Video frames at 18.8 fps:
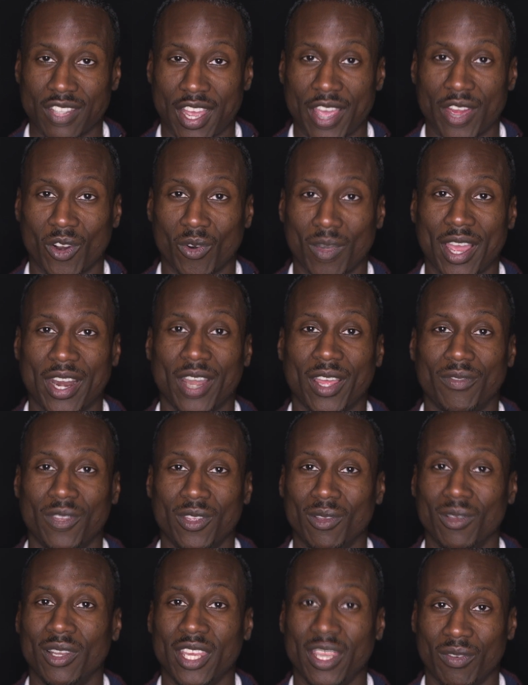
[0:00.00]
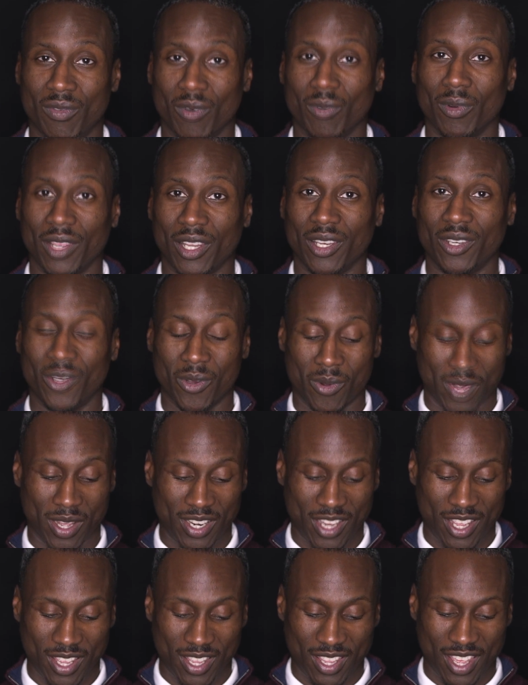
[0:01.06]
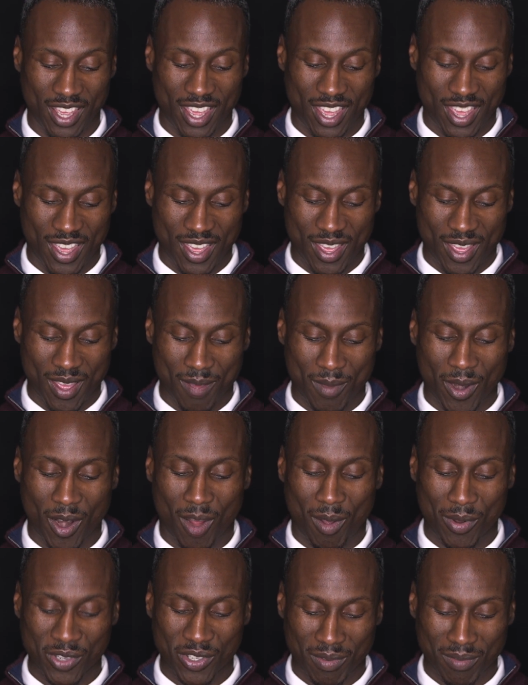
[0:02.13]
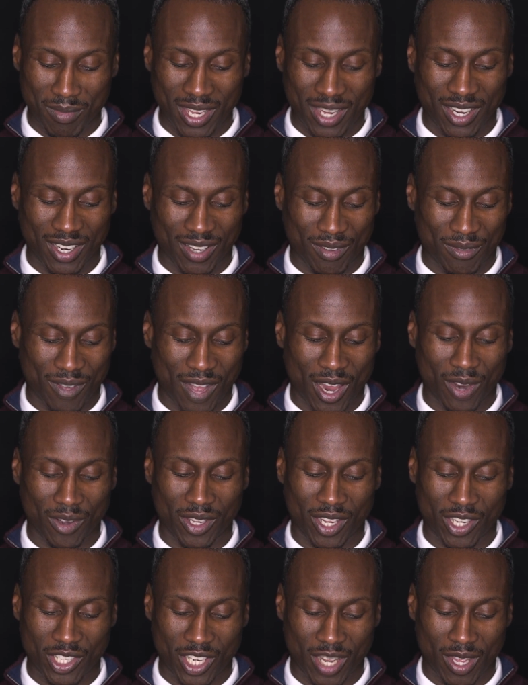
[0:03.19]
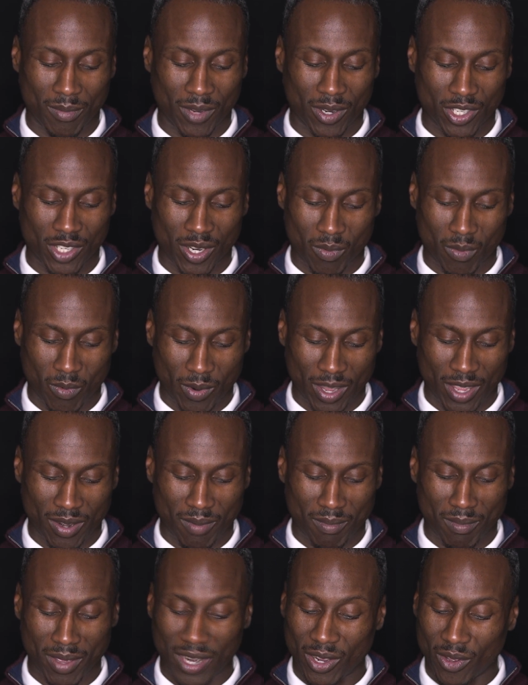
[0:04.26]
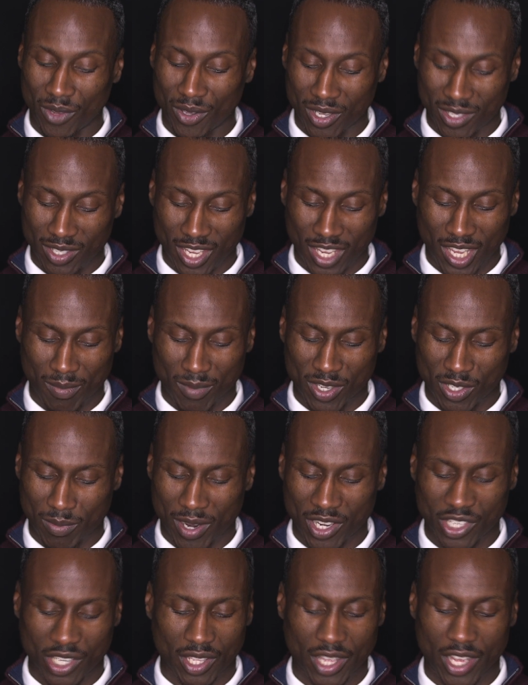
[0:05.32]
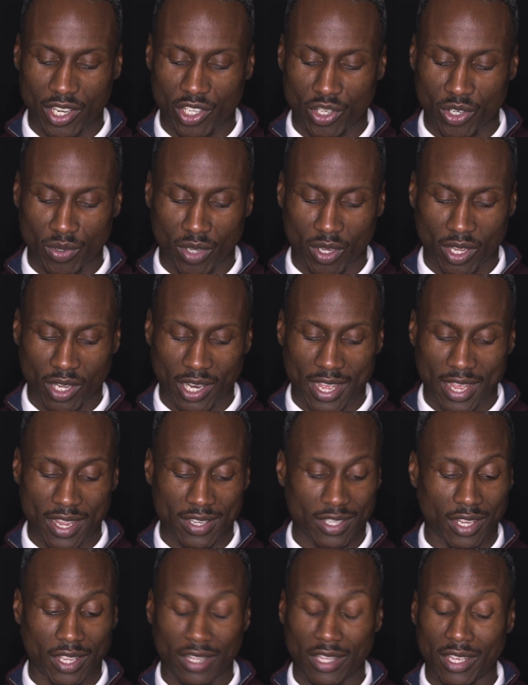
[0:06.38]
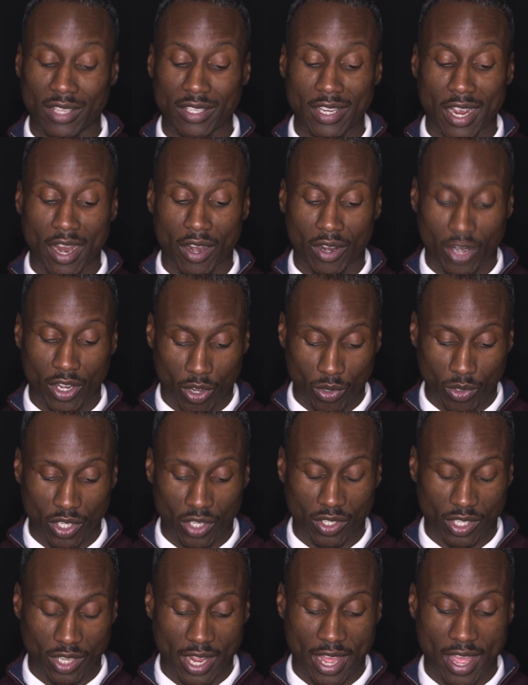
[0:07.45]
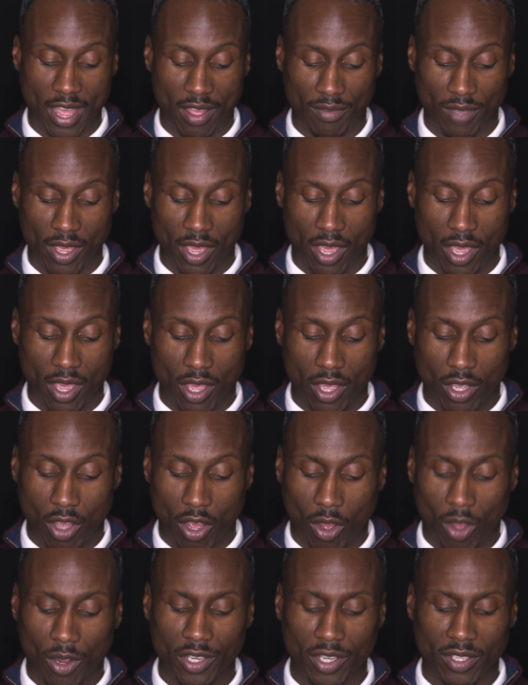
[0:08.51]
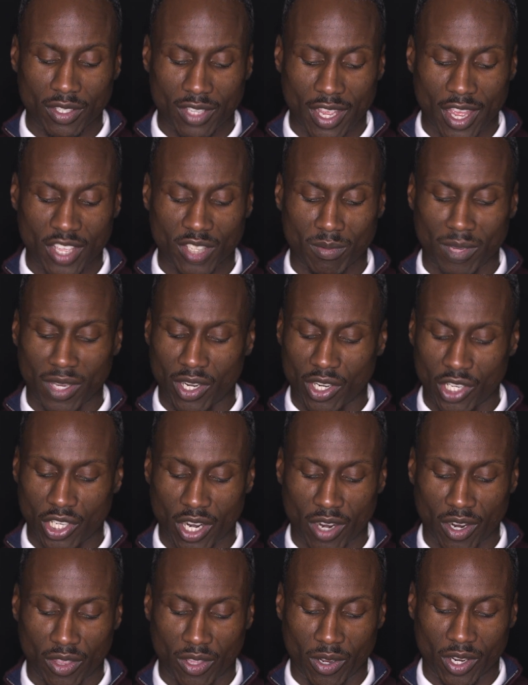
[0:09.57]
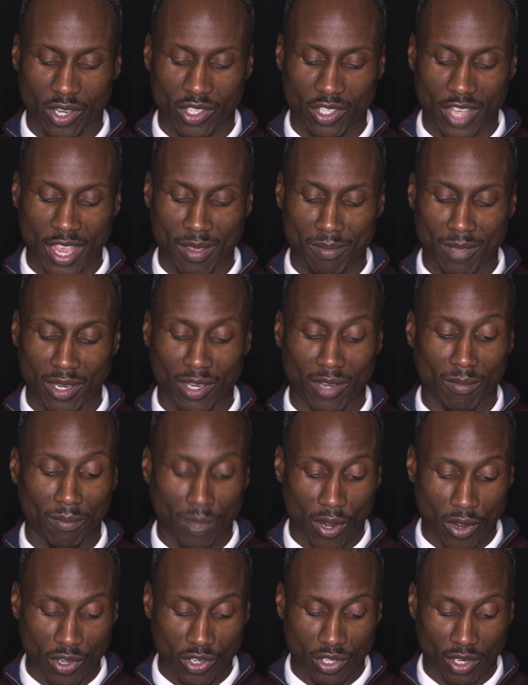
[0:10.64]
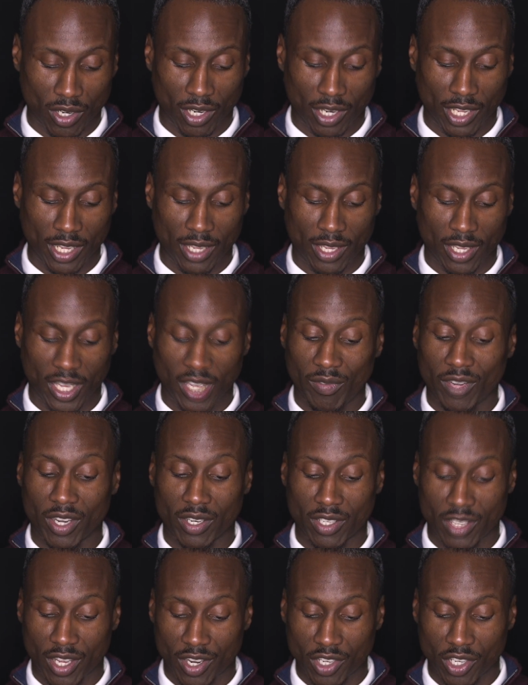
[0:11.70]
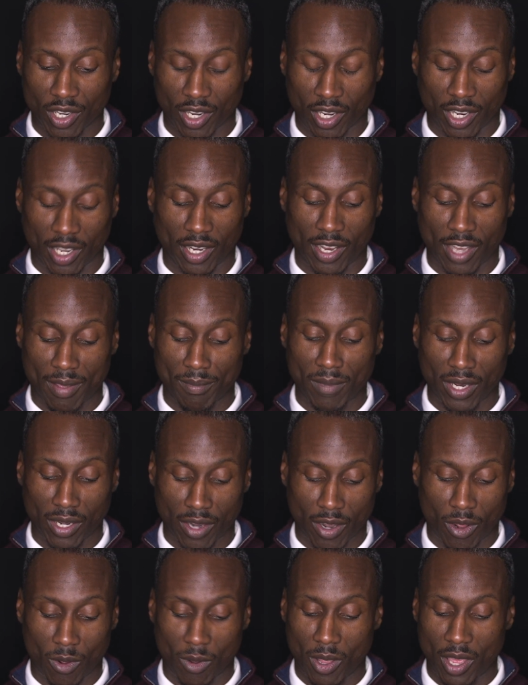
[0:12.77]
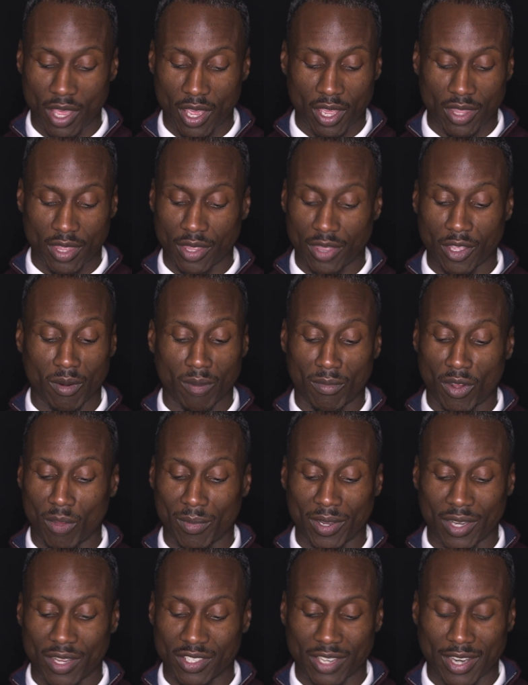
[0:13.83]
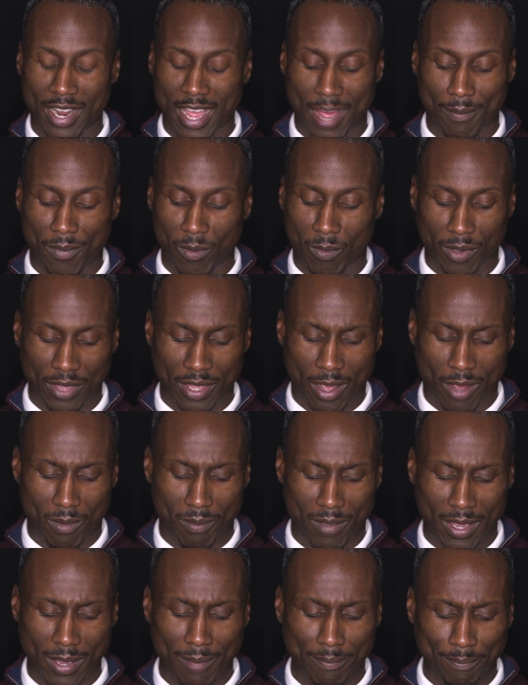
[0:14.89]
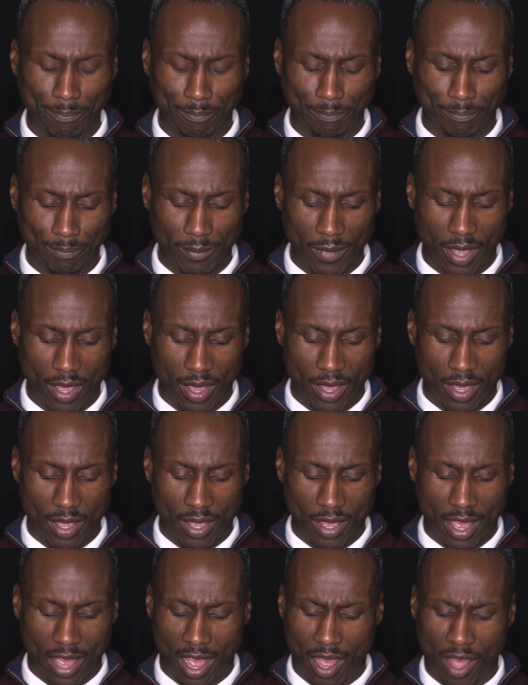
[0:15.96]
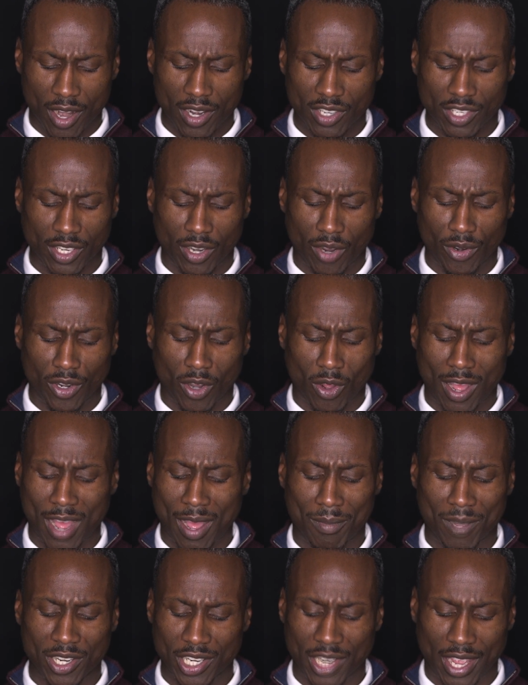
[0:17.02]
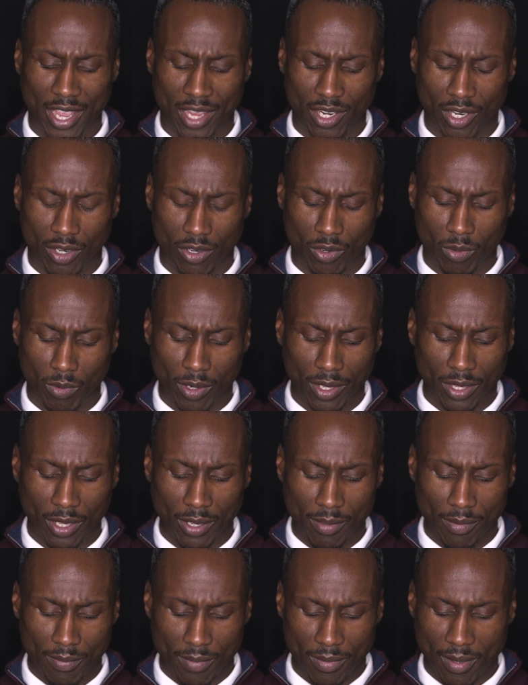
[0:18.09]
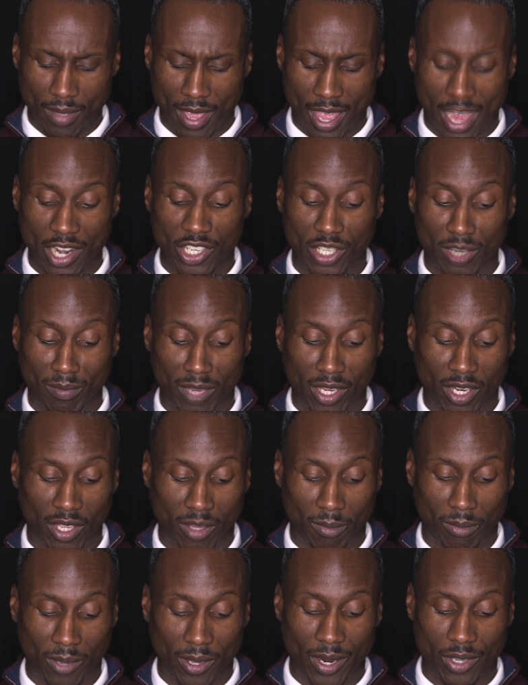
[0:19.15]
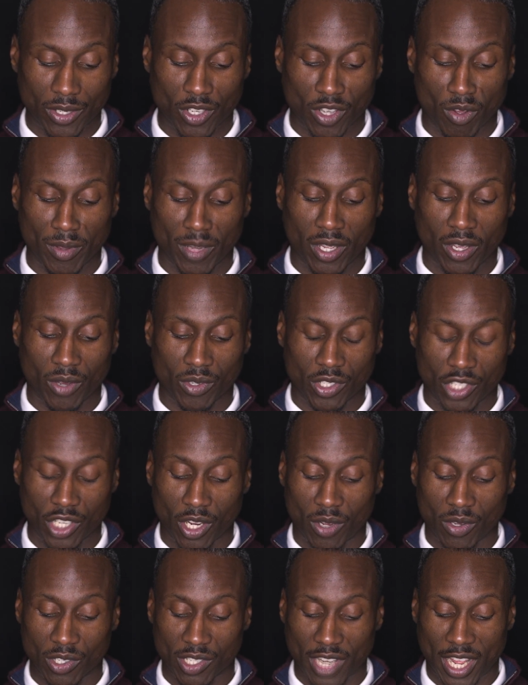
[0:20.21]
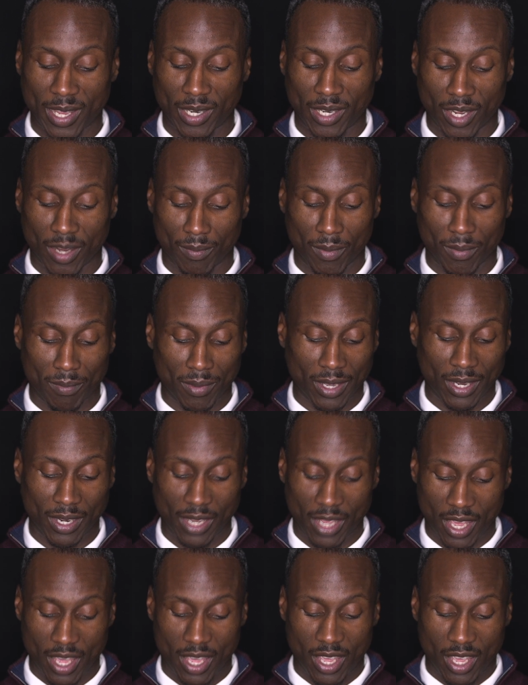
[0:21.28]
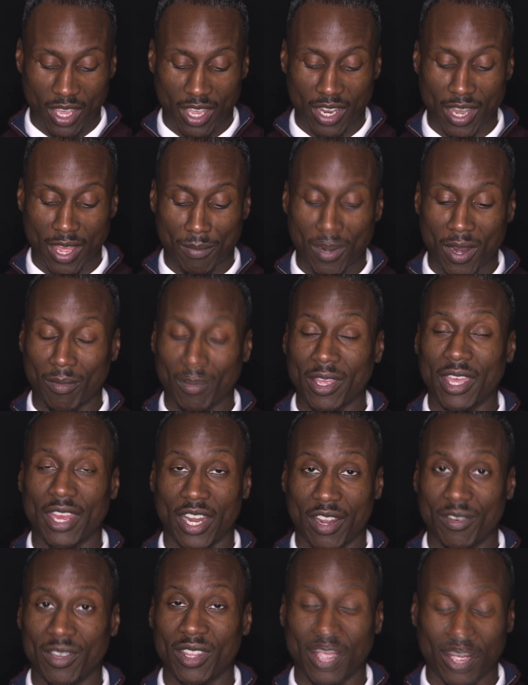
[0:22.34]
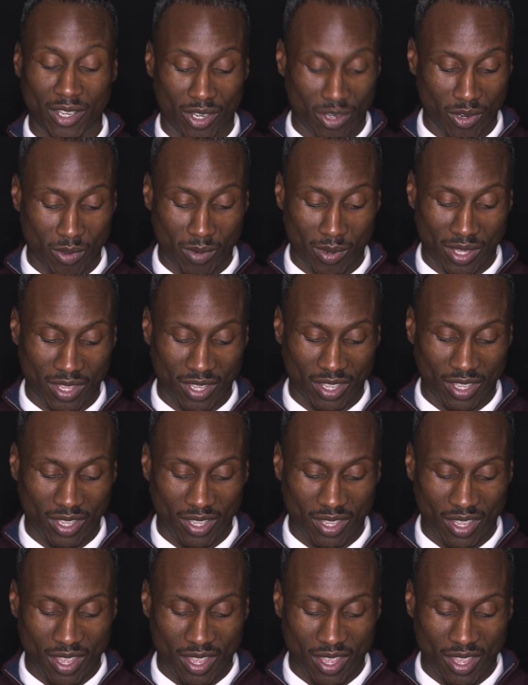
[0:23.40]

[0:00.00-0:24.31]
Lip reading: title right after you leave would really do it. But almost immediately following their championship win, many on the team, especially that junior class and the entire coaching staff, called and texted me to share in their excitement and personally, even intentionally, let me know that their moment doesn't happen without me. I honestly don't know how much I had to do with it. Actually, many of the players told me Coach Jones lightened up a bit, and that probably had everything to do with it.